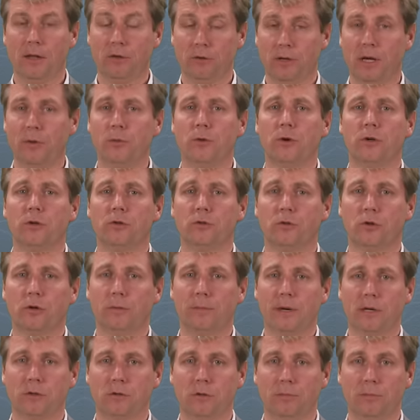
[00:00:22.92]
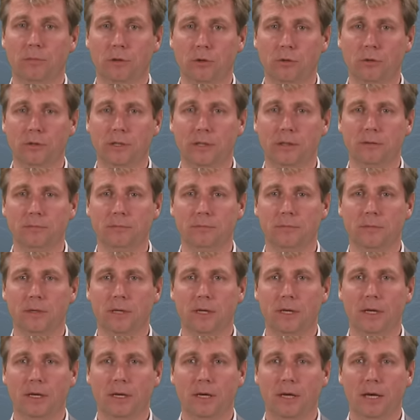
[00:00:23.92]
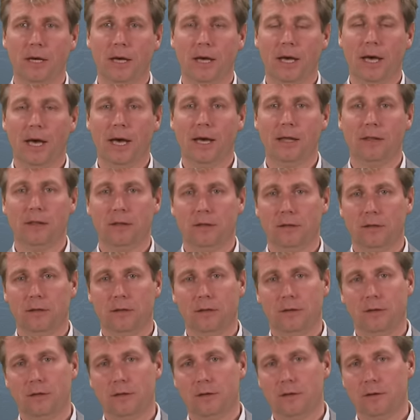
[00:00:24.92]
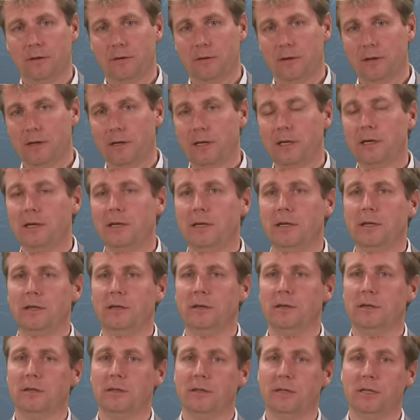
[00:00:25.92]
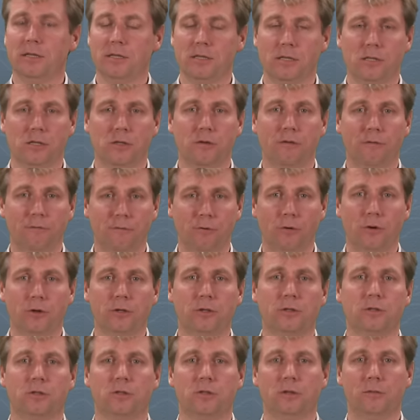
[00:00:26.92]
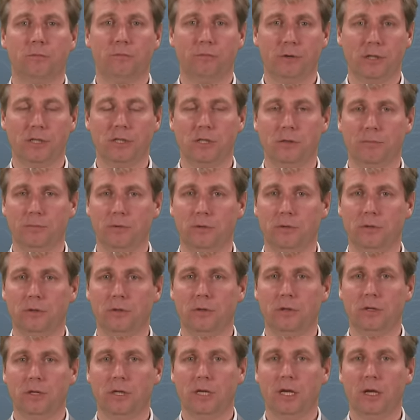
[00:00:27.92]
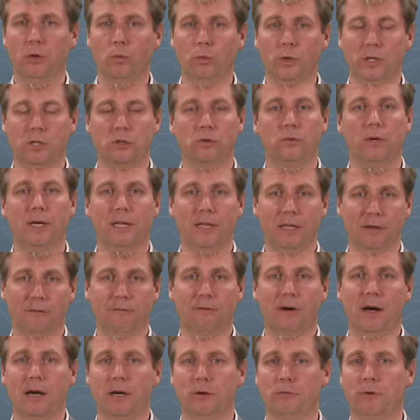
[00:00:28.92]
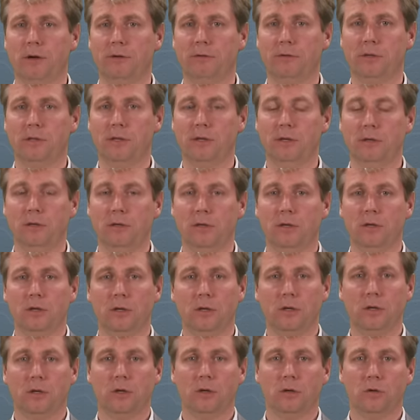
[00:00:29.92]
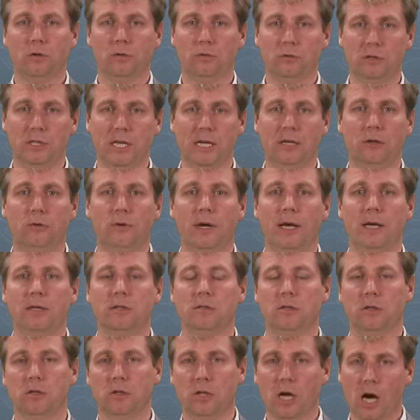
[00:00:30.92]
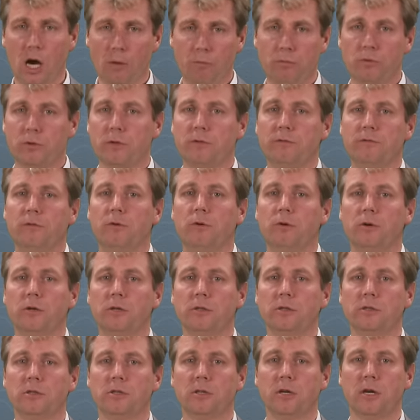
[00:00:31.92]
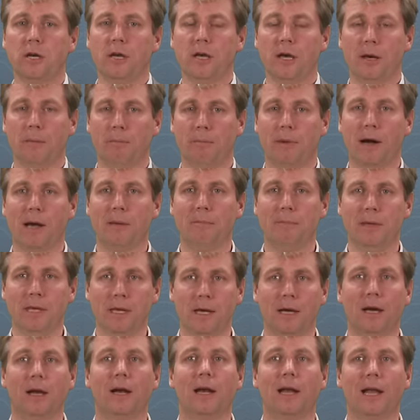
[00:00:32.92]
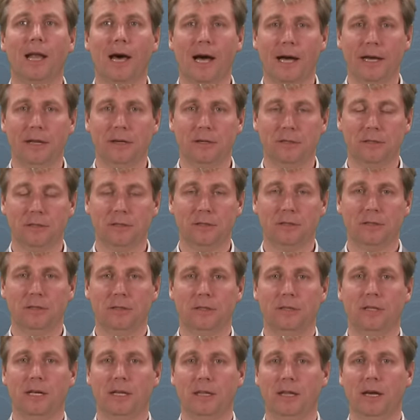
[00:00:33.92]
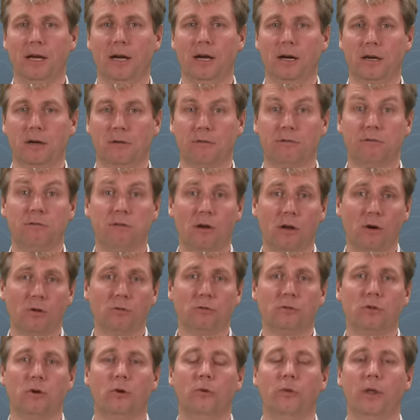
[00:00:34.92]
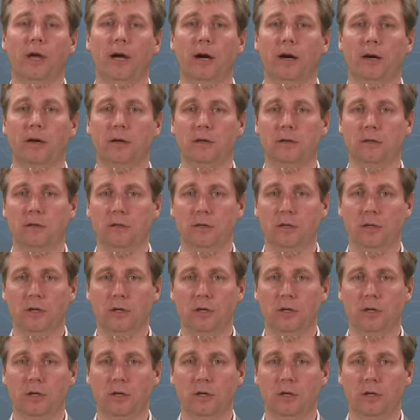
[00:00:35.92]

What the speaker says: And today we're going to talk about ballooning. And clearly this is the first principle in which you can defy gravity to generate an upward force by being lighter than air, float on air.